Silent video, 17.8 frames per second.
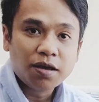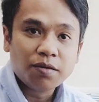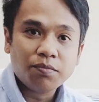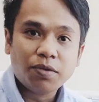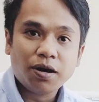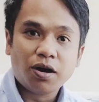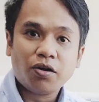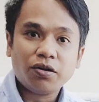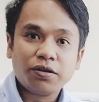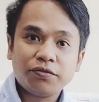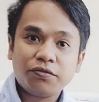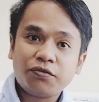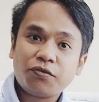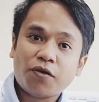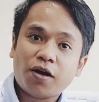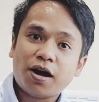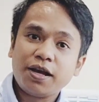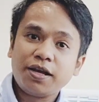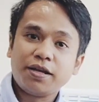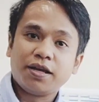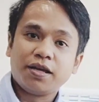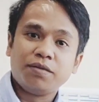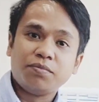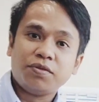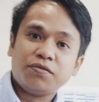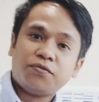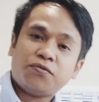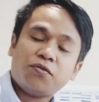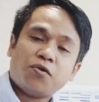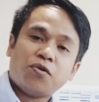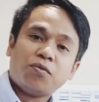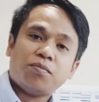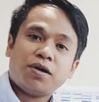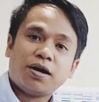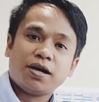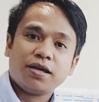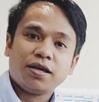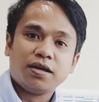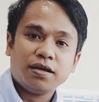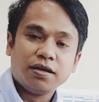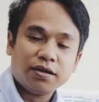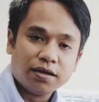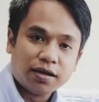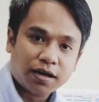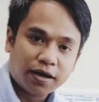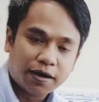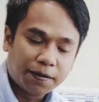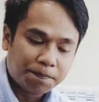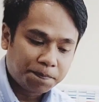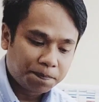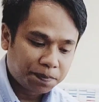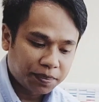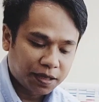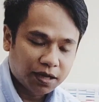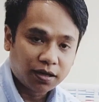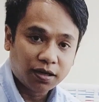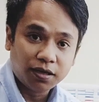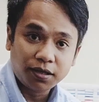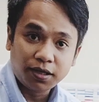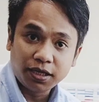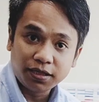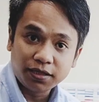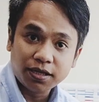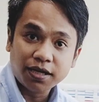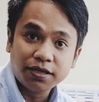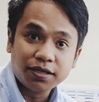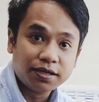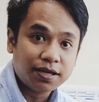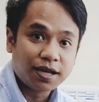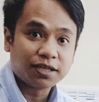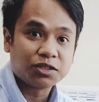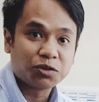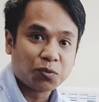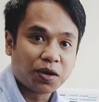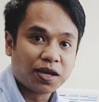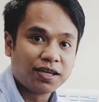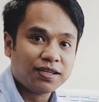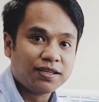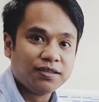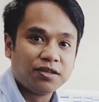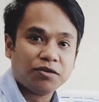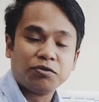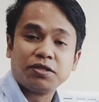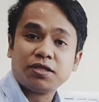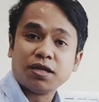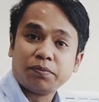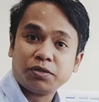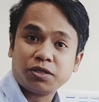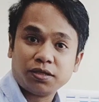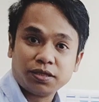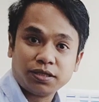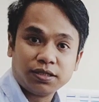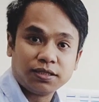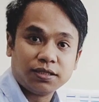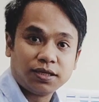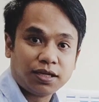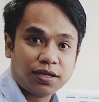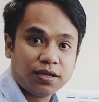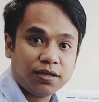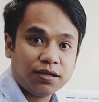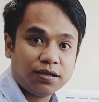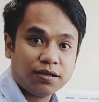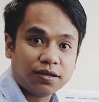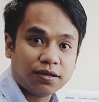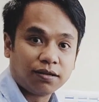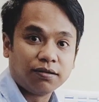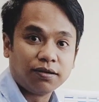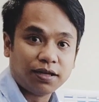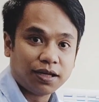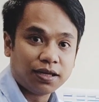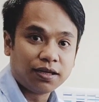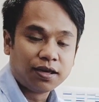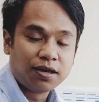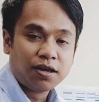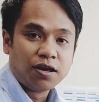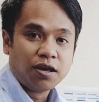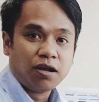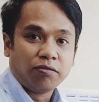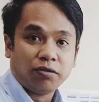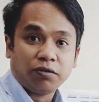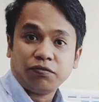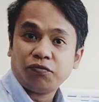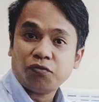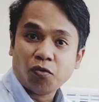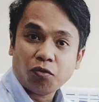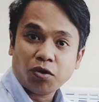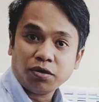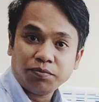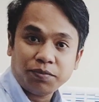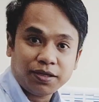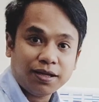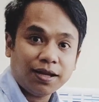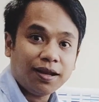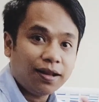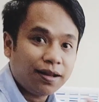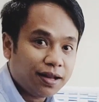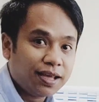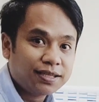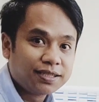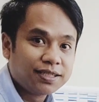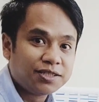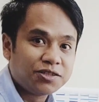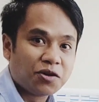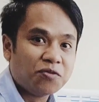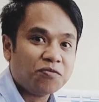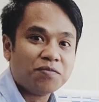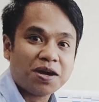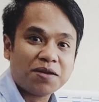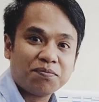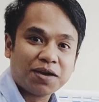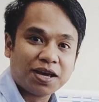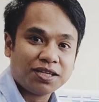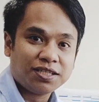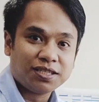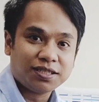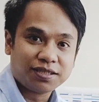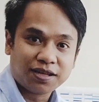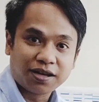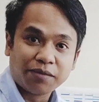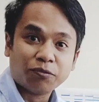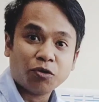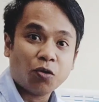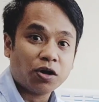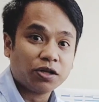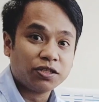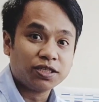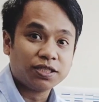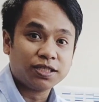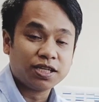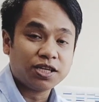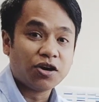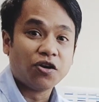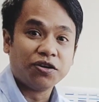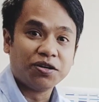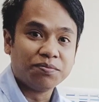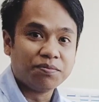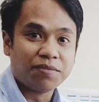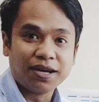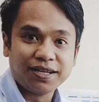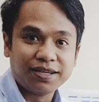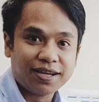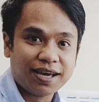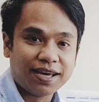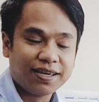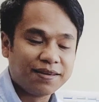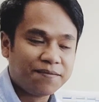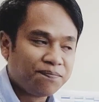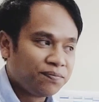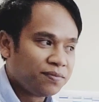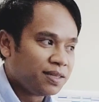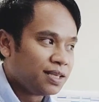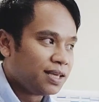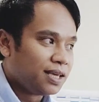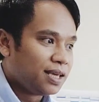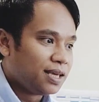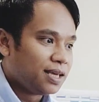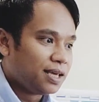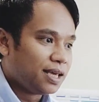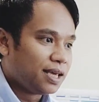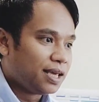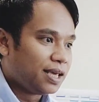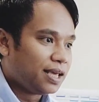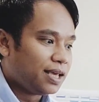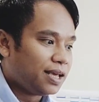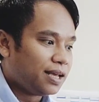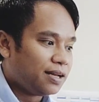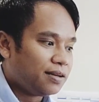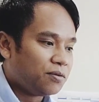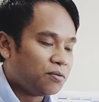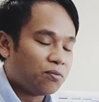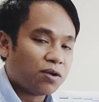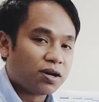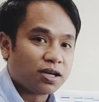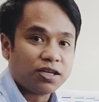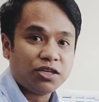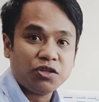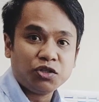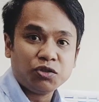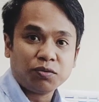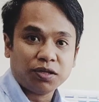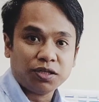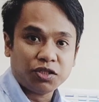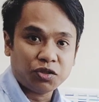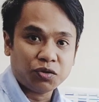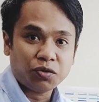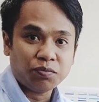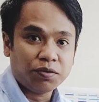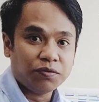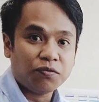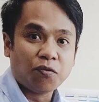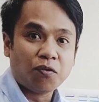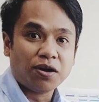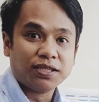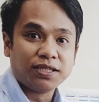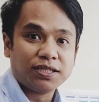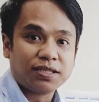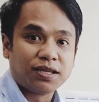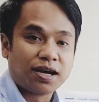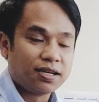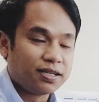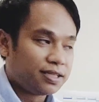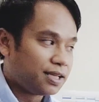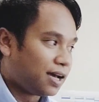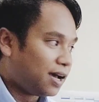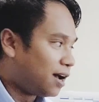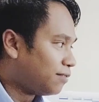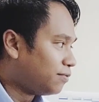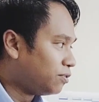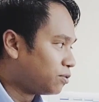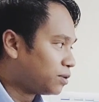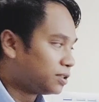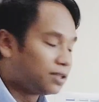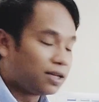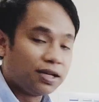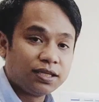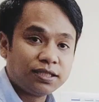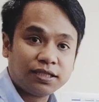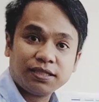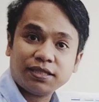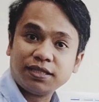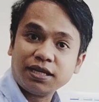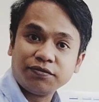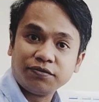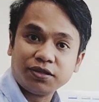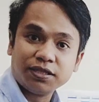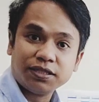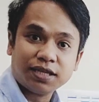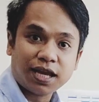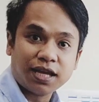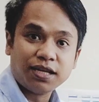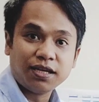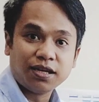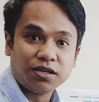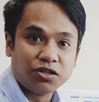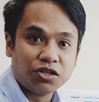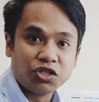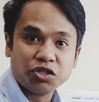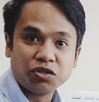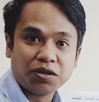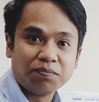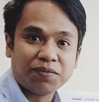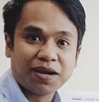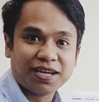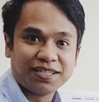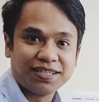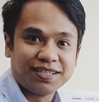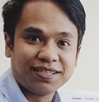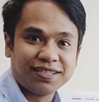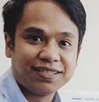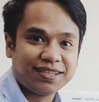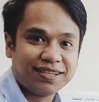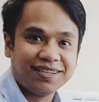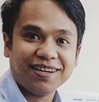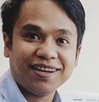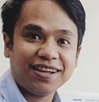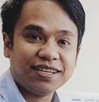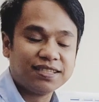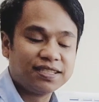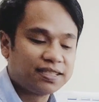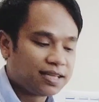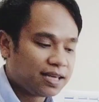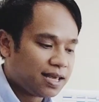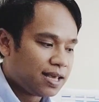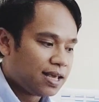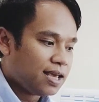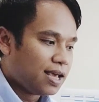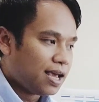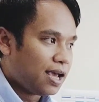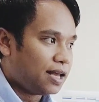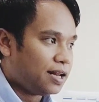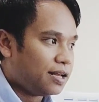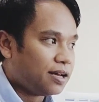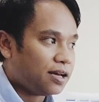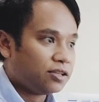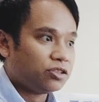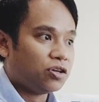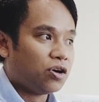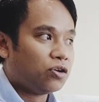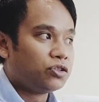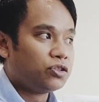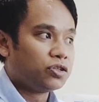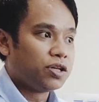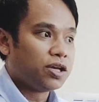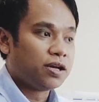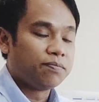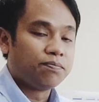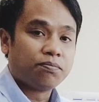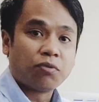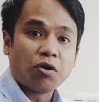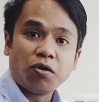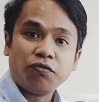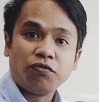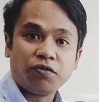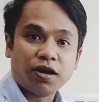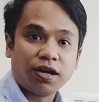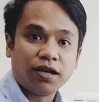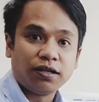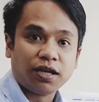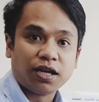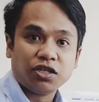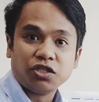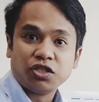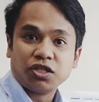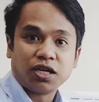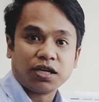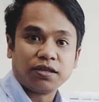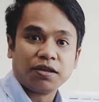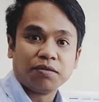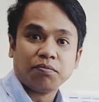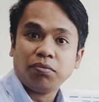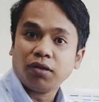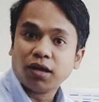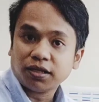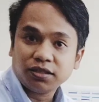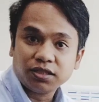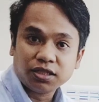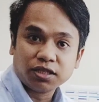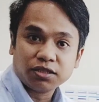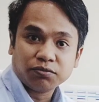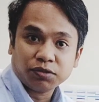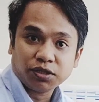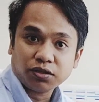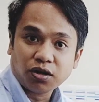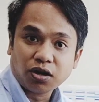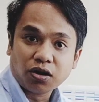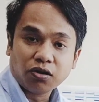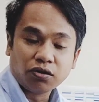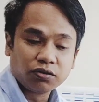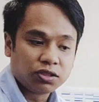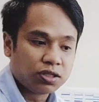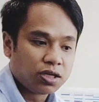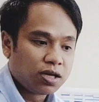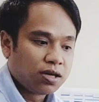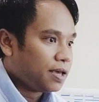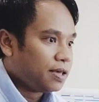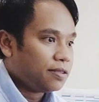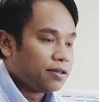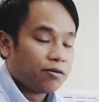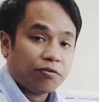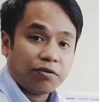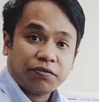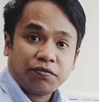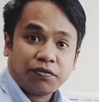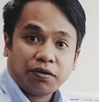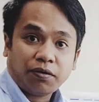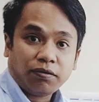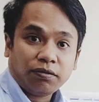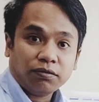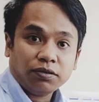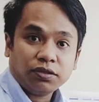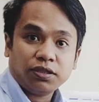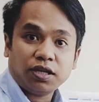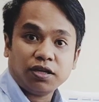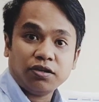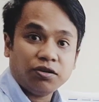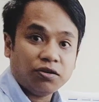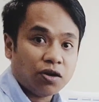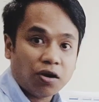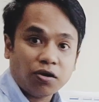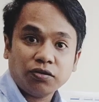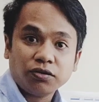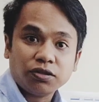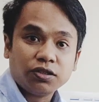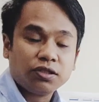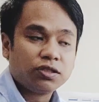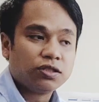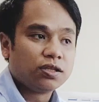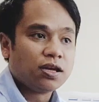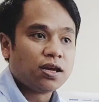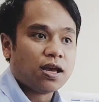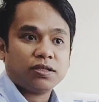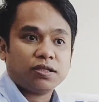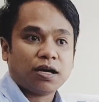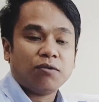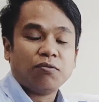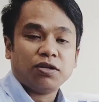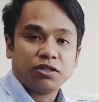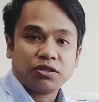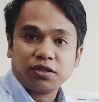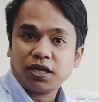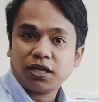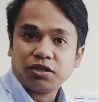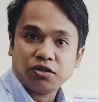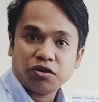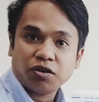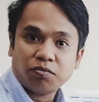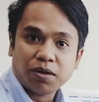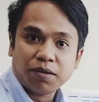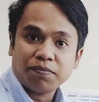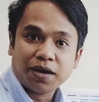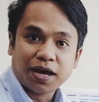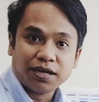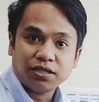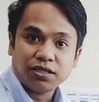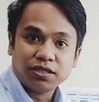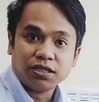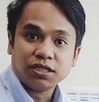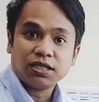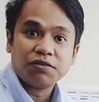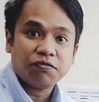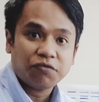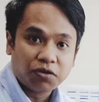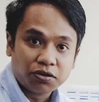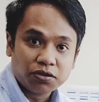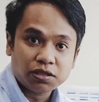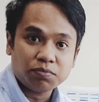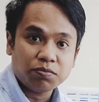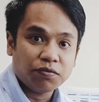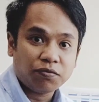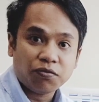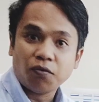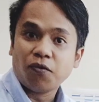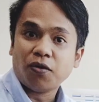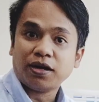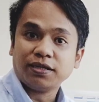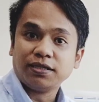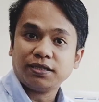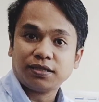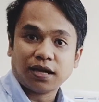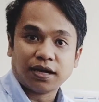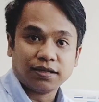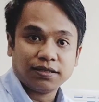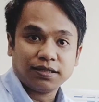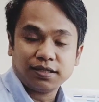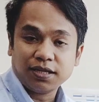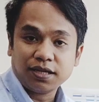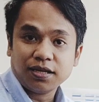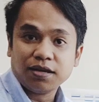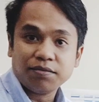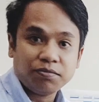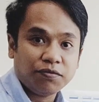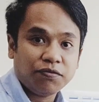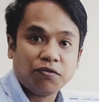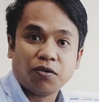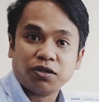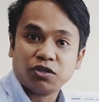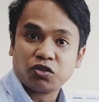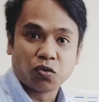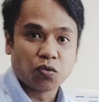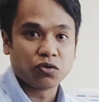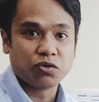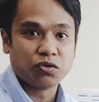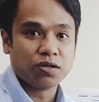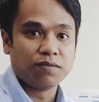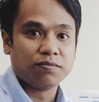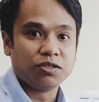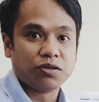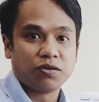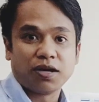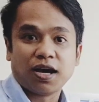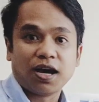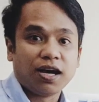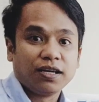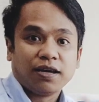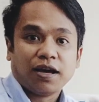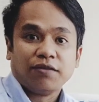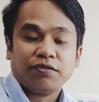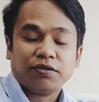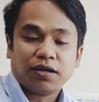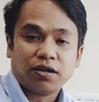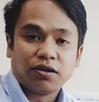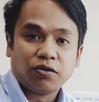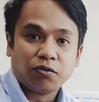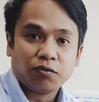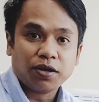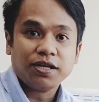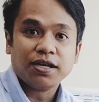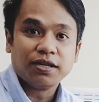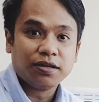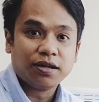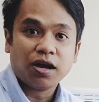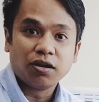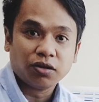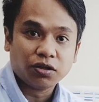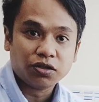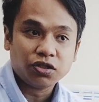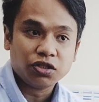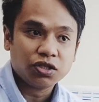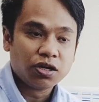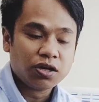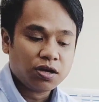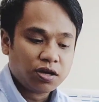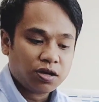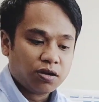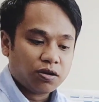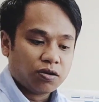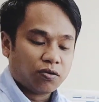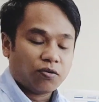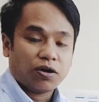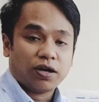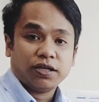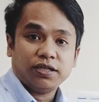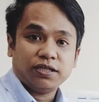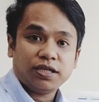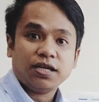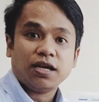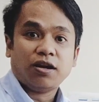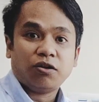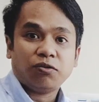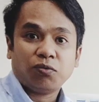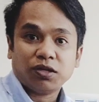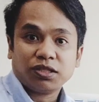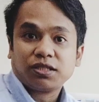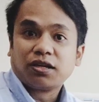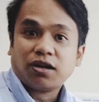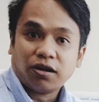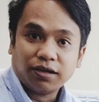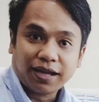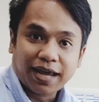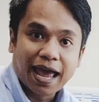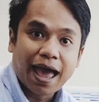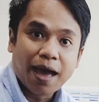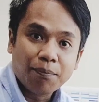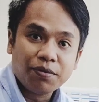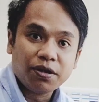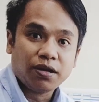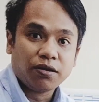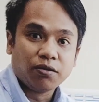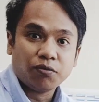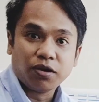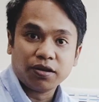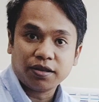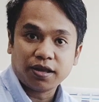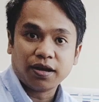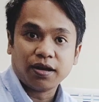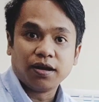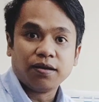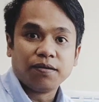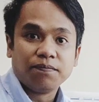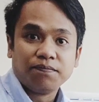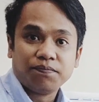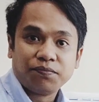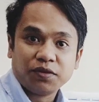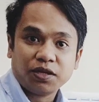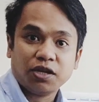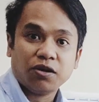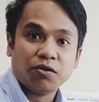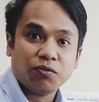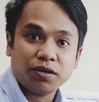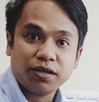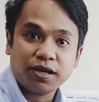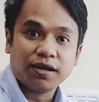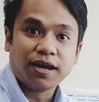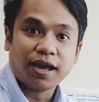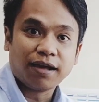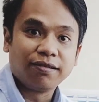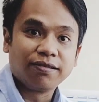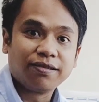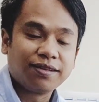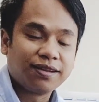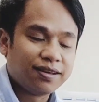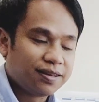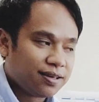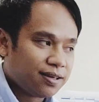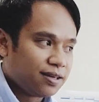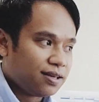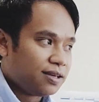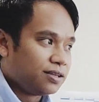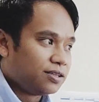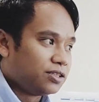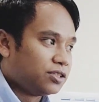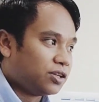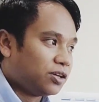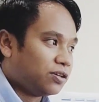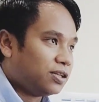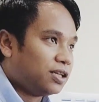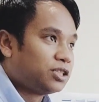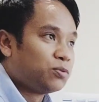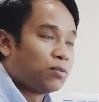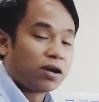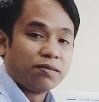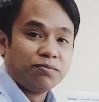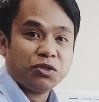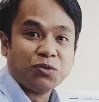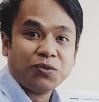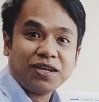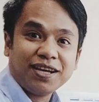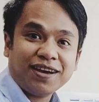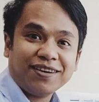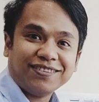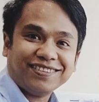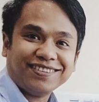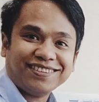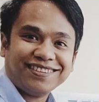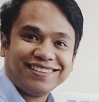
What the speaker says: But on a Friday before my clinic day the next week, the receptionist in the clinic will forward me the list of my patients that I'm going to see on a Monday. And what I usually do before I start is I have a look at the list, see if there's any additional patients in the list. And then I go to their profile and check their blood test results and their referrals, their notes, because I want to get to know my patients first before I see them, before I talk to them, so that I have already a knowledge or idea on what's currently happening with their, with their health. So that's what I'm doing now.